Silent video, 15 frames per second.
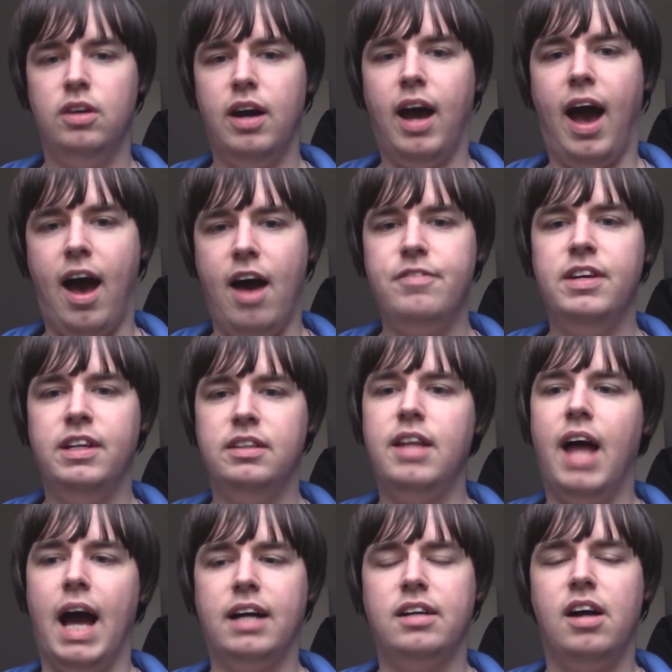having
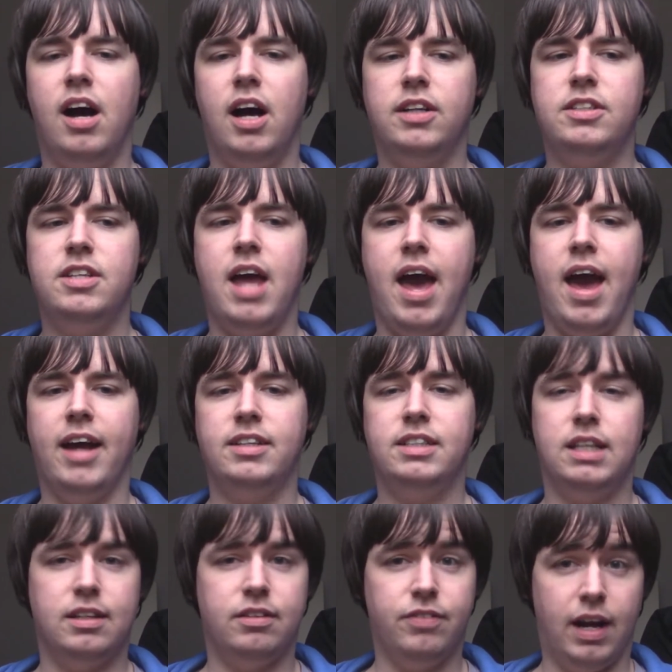that
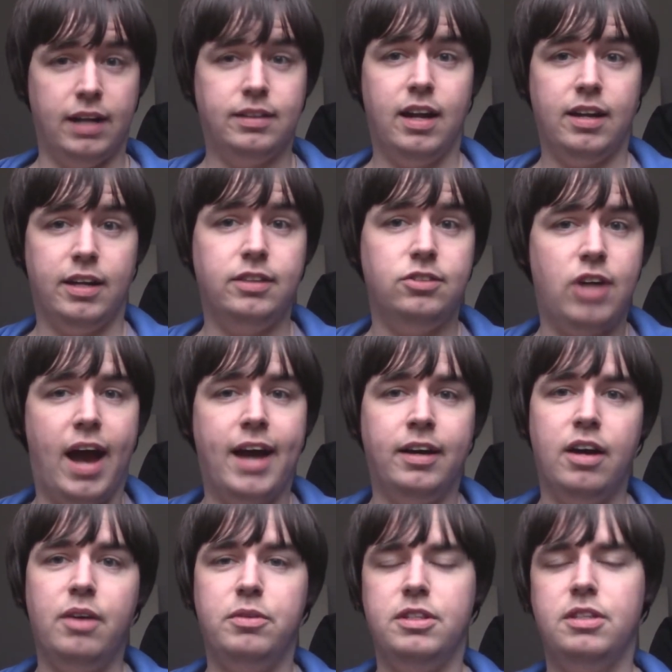context, and the fact that like
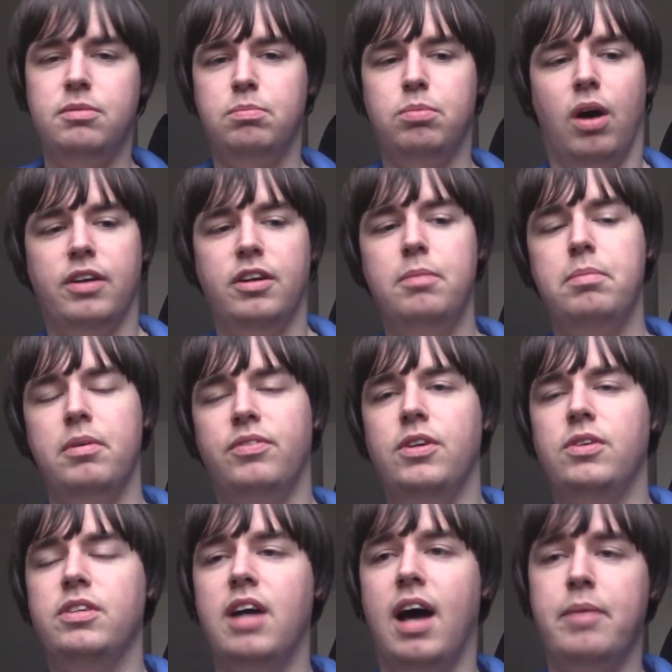Jango was brought up a
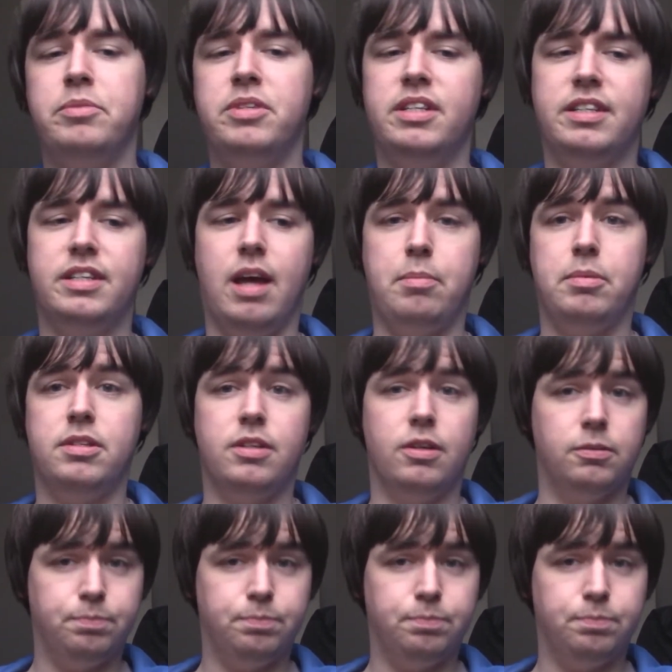few times in this episode